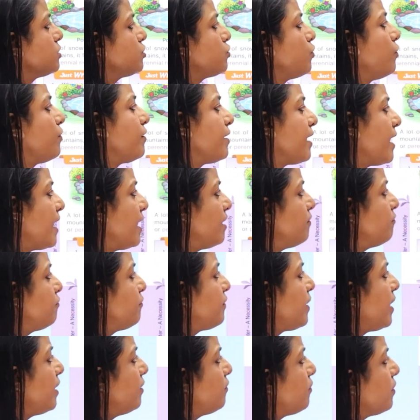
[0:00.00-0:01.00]
so
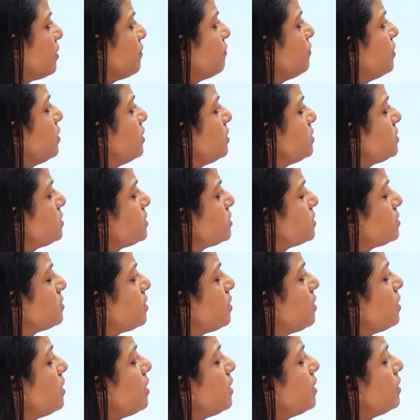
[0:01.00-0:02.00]
rain-fed rivers
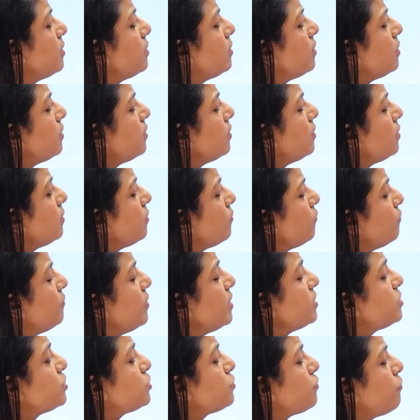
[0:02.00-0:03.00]

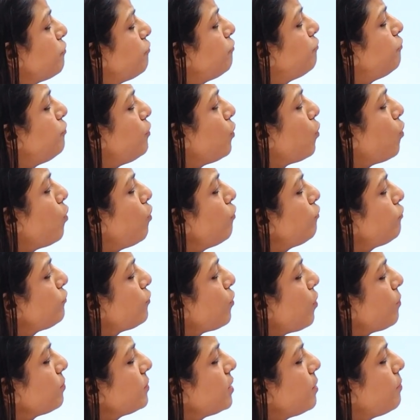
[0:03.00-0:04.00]
which flow
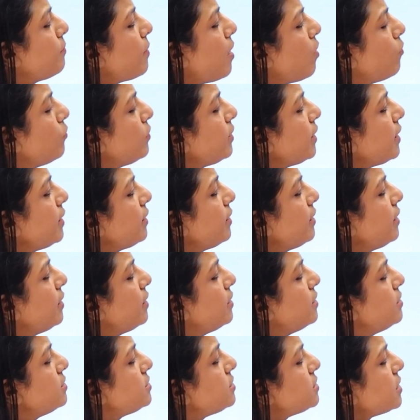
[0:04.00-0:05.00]
from the mountain
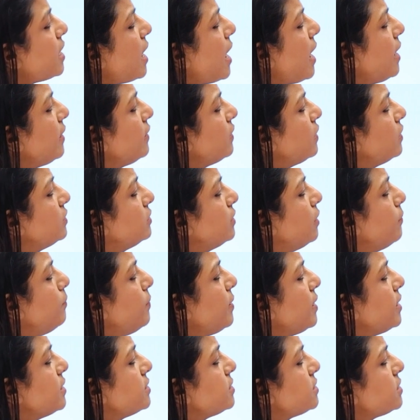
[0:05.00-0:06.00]
hills and other
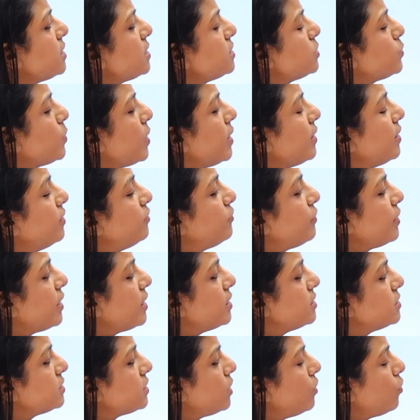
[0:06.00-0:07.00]
places where it
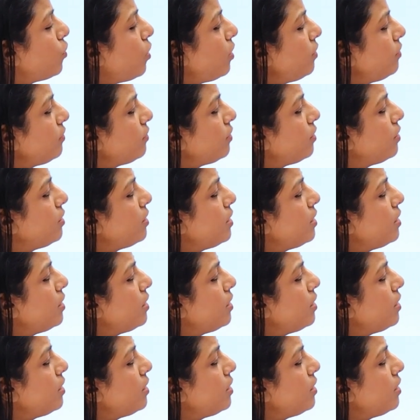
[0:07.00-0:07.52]
rains a lot.